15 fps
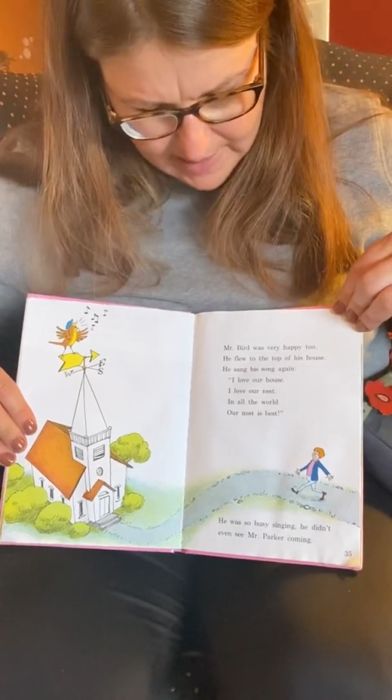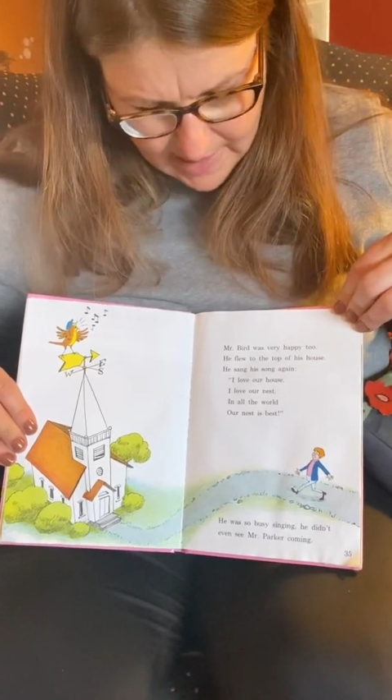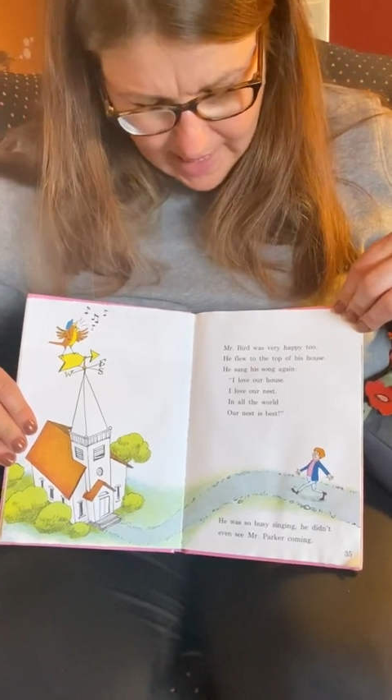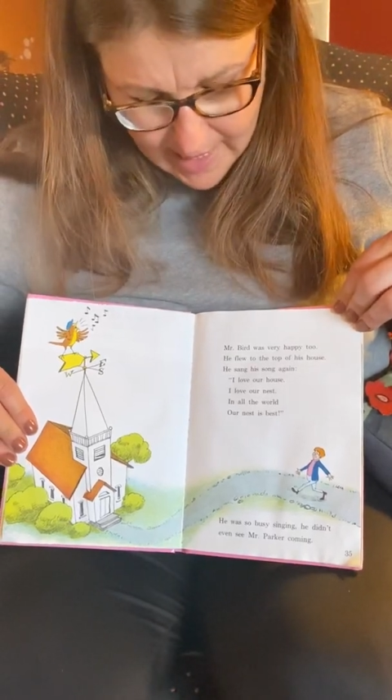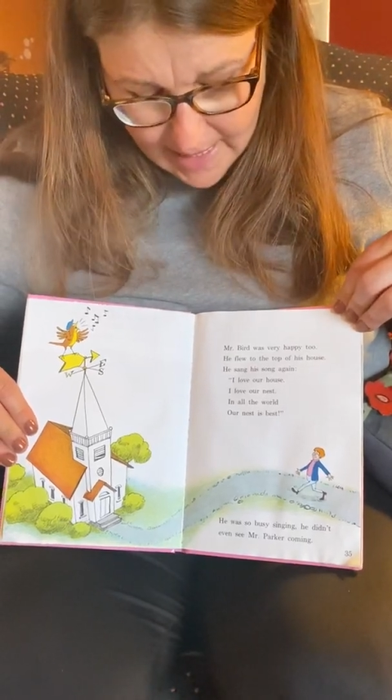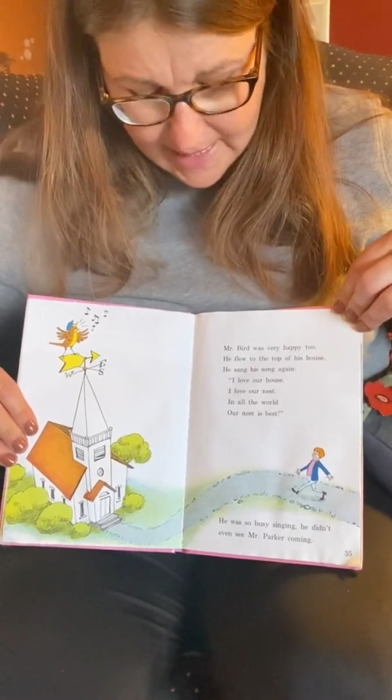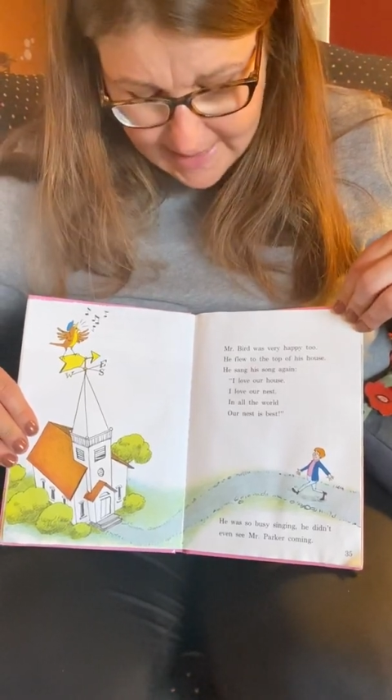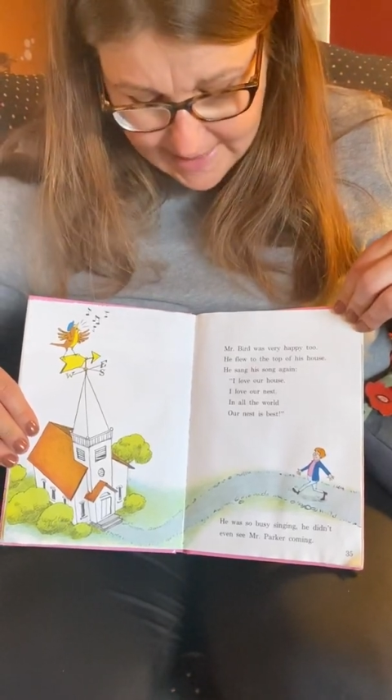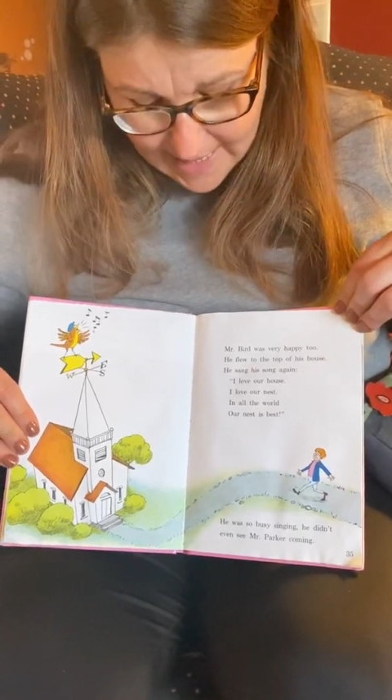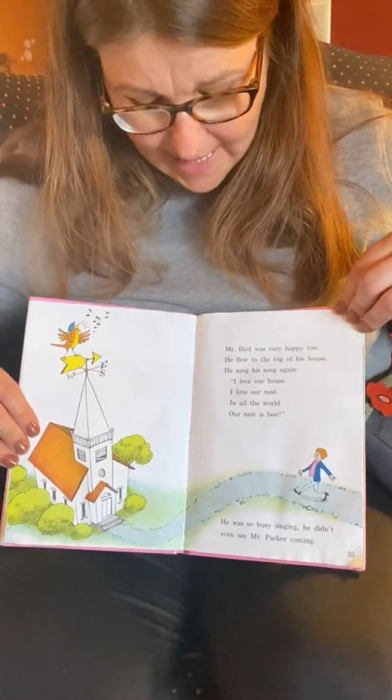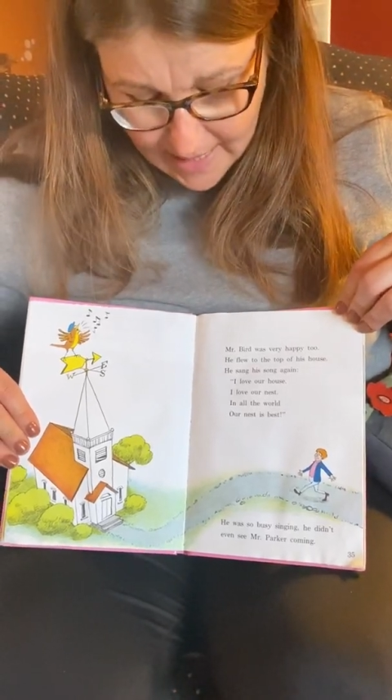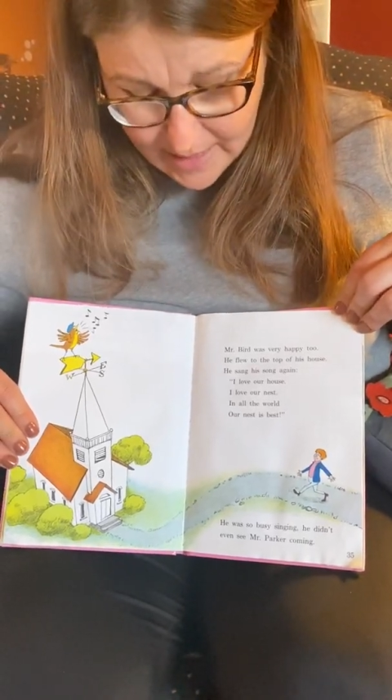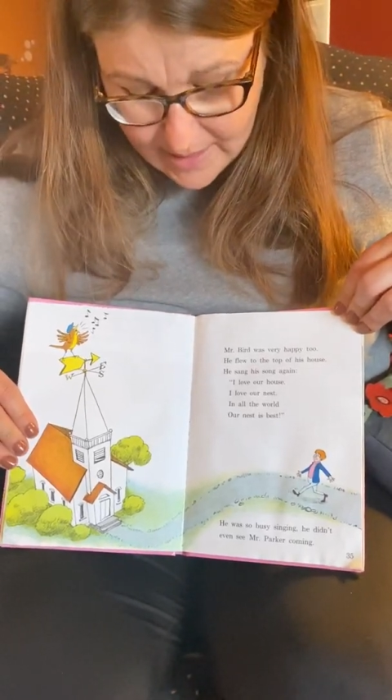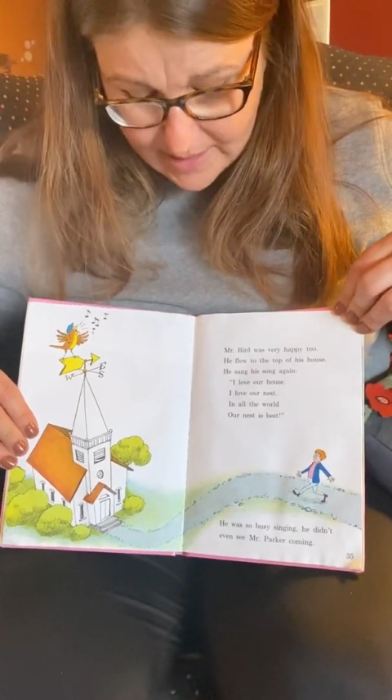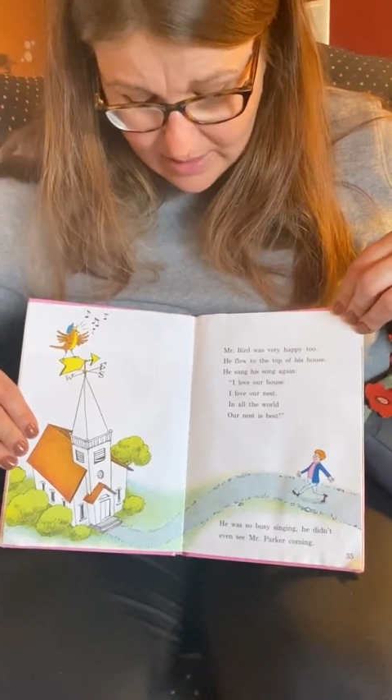and he
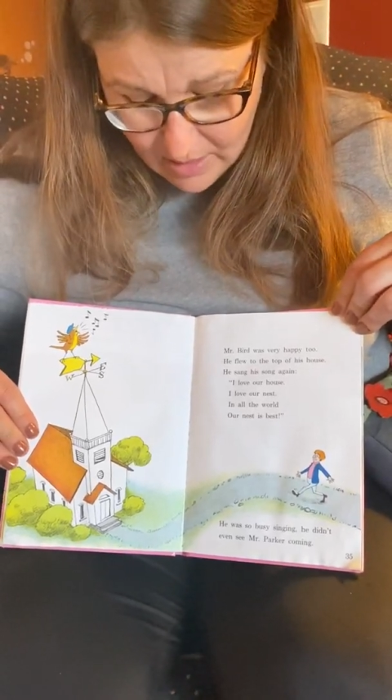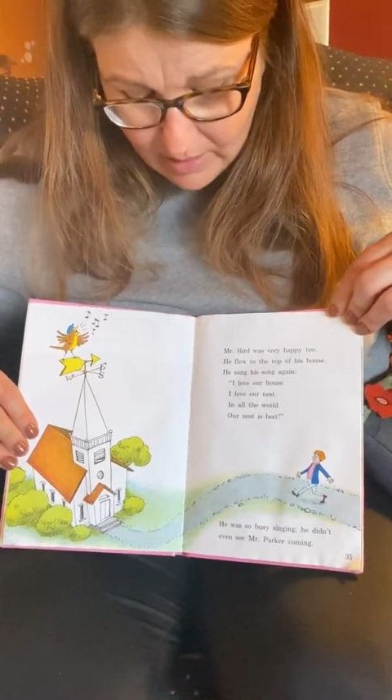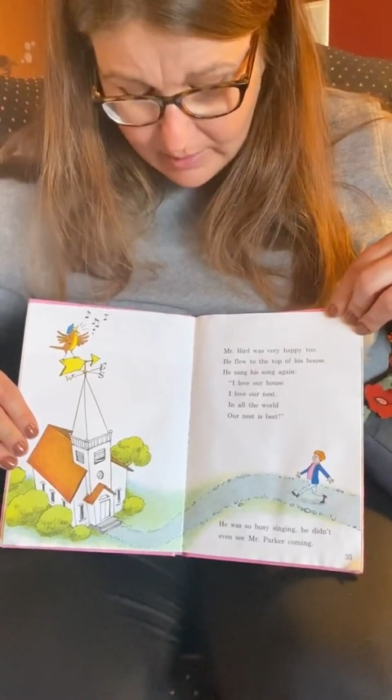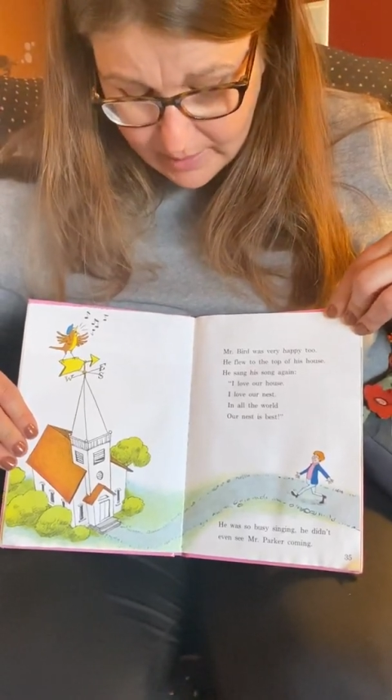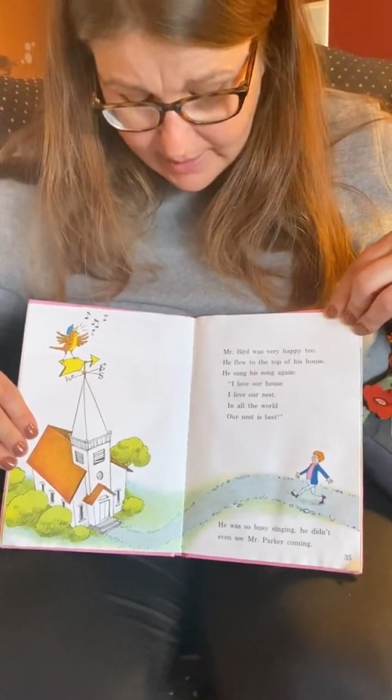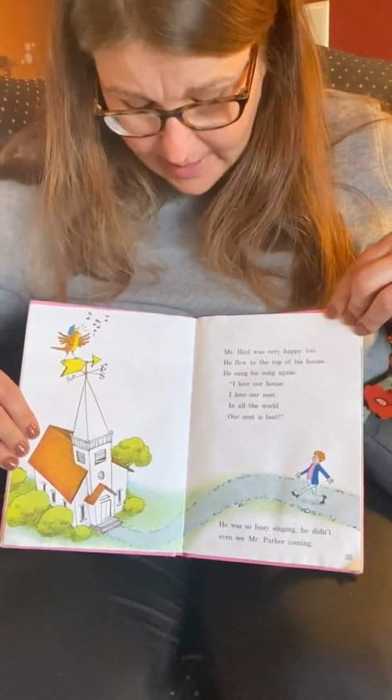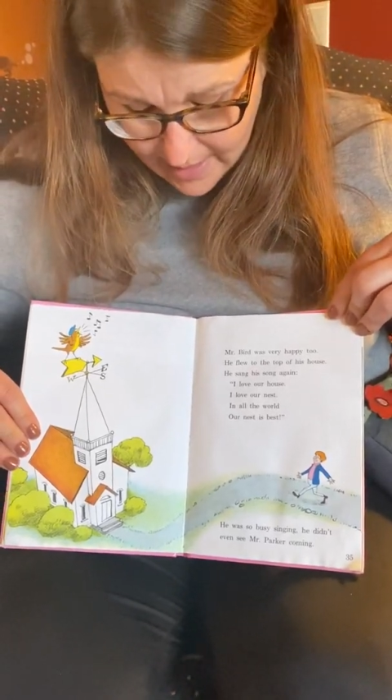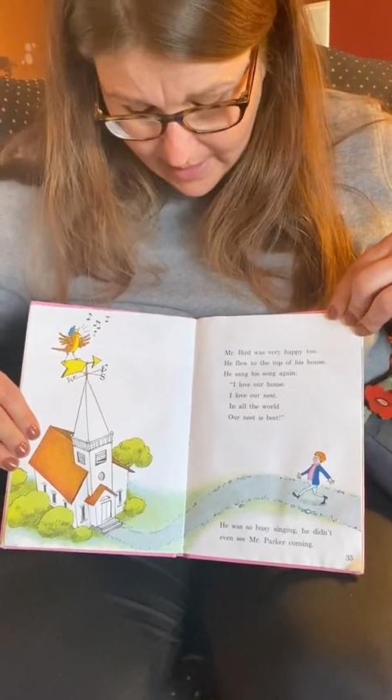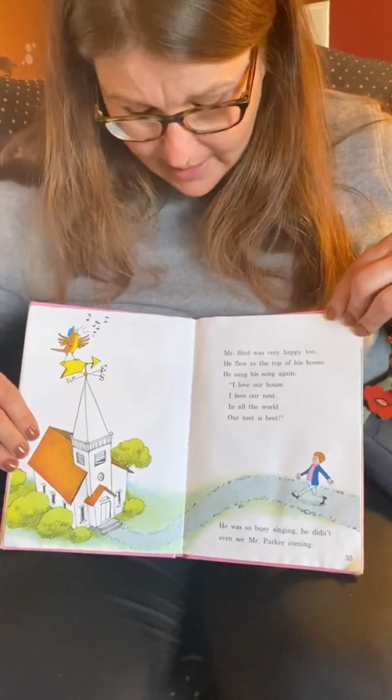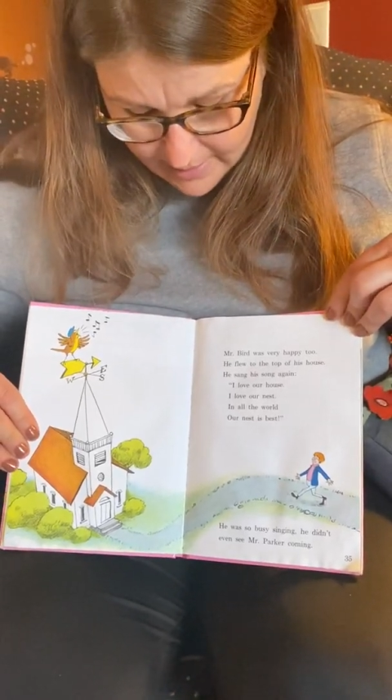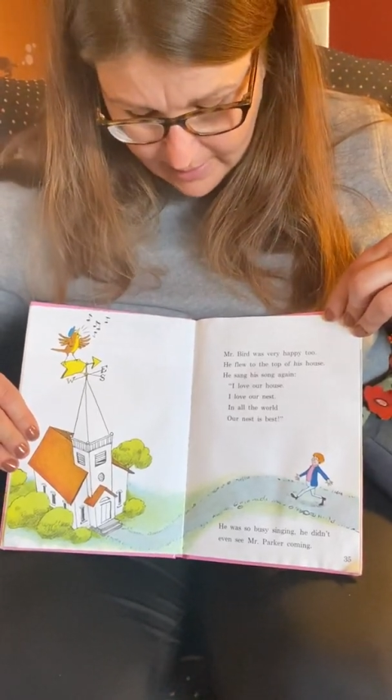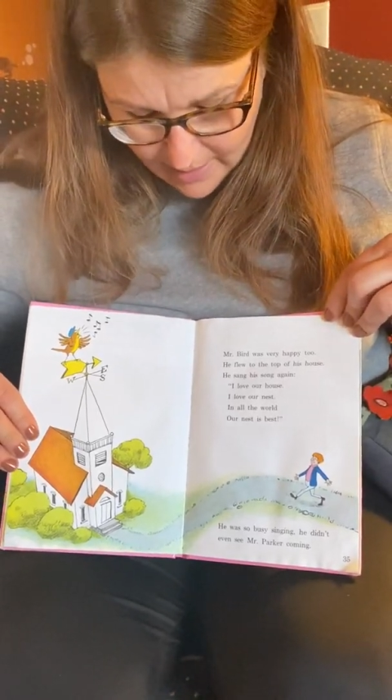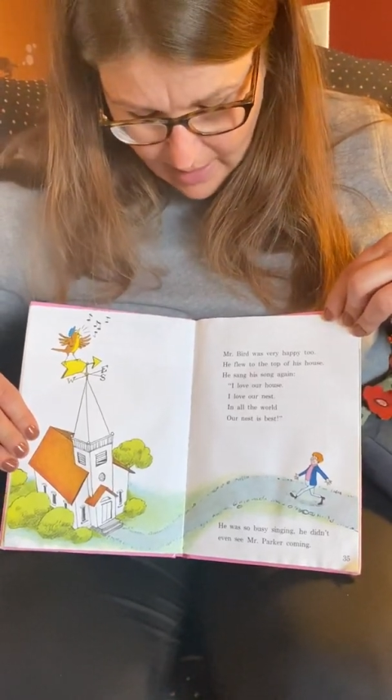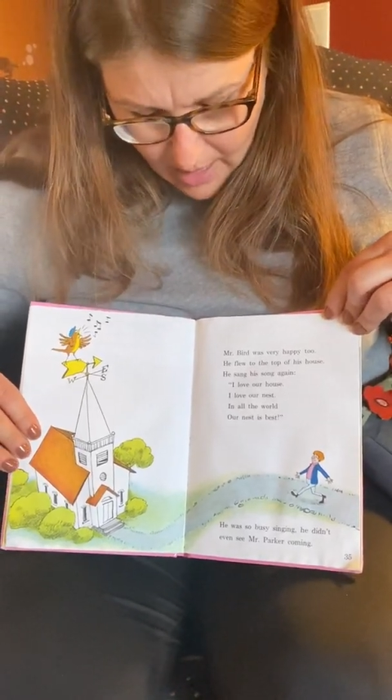sang a song again.